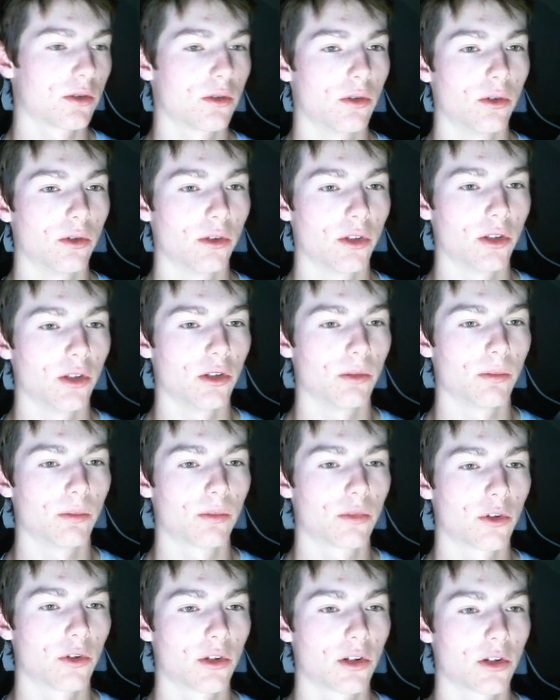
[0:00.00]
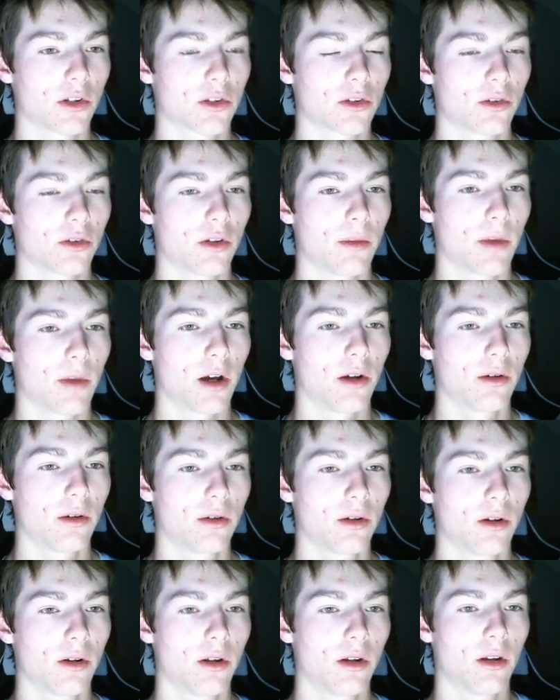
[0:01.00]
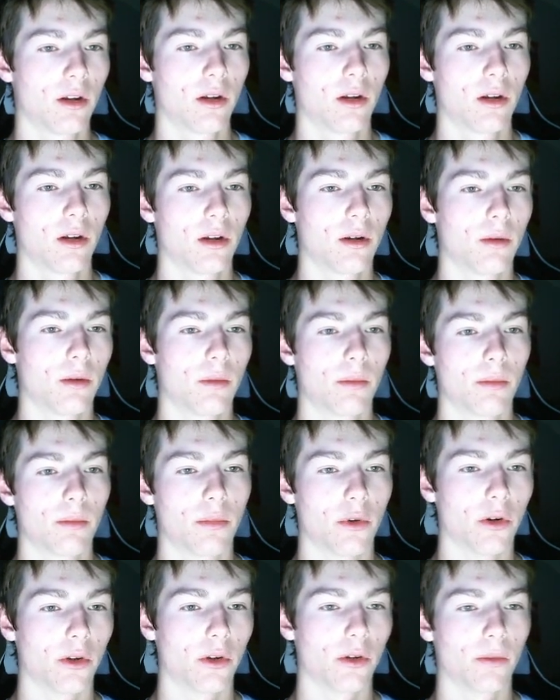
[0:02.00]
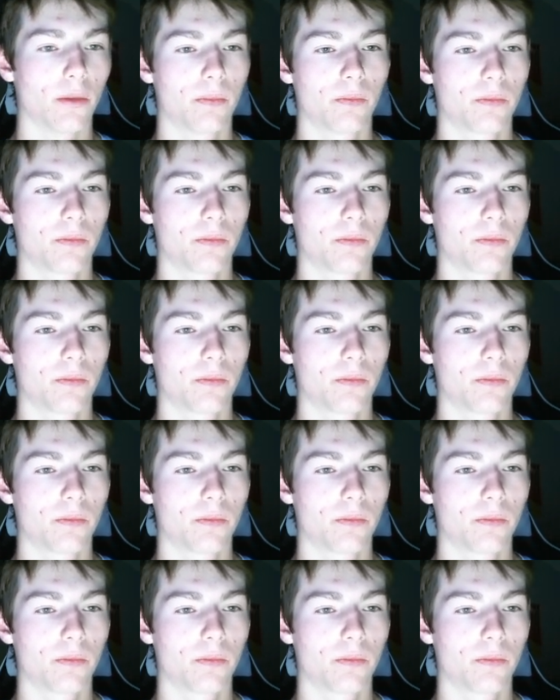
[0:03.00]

only printing a certain amount, but